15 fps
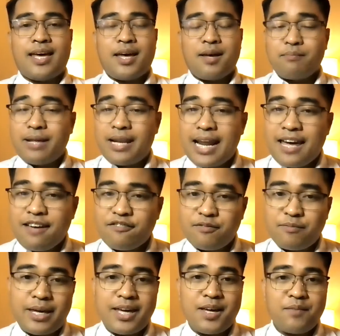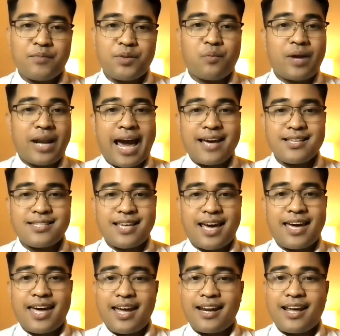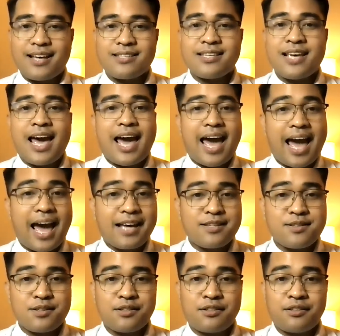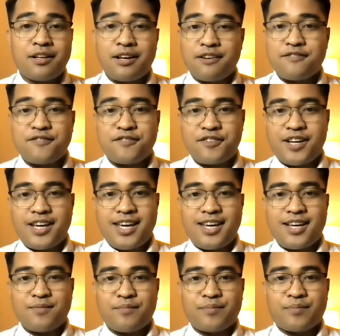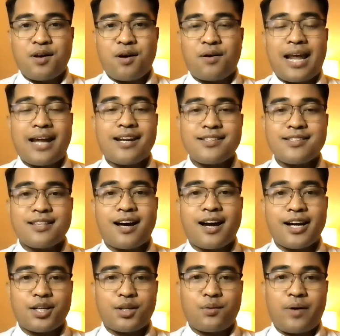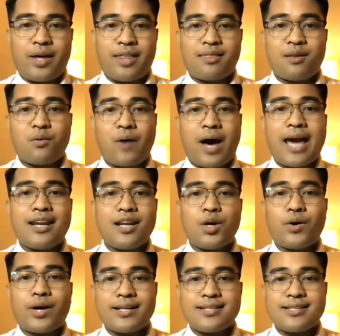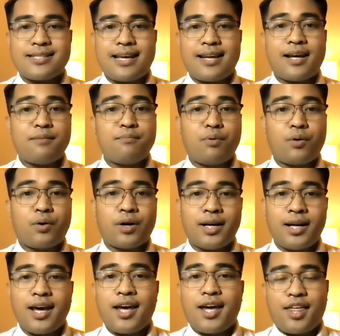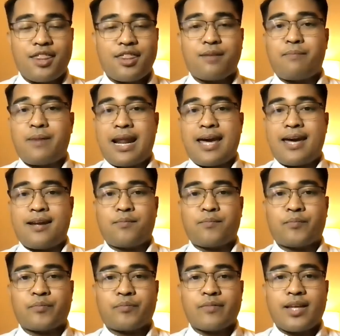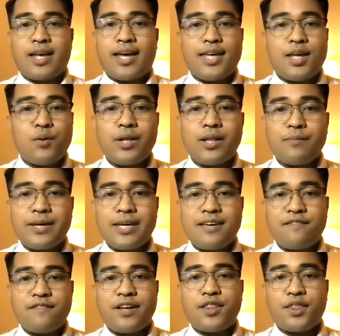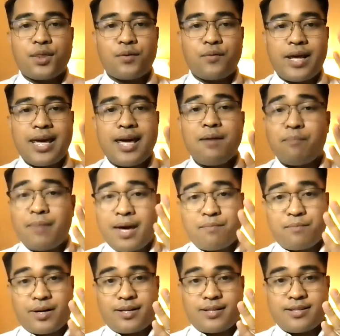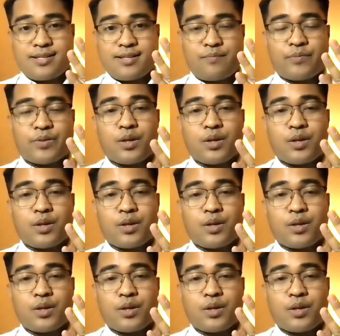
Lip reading: Believe me when I say it is hassle free. So let us start with while you are still aboard the plane. You will be given three papers.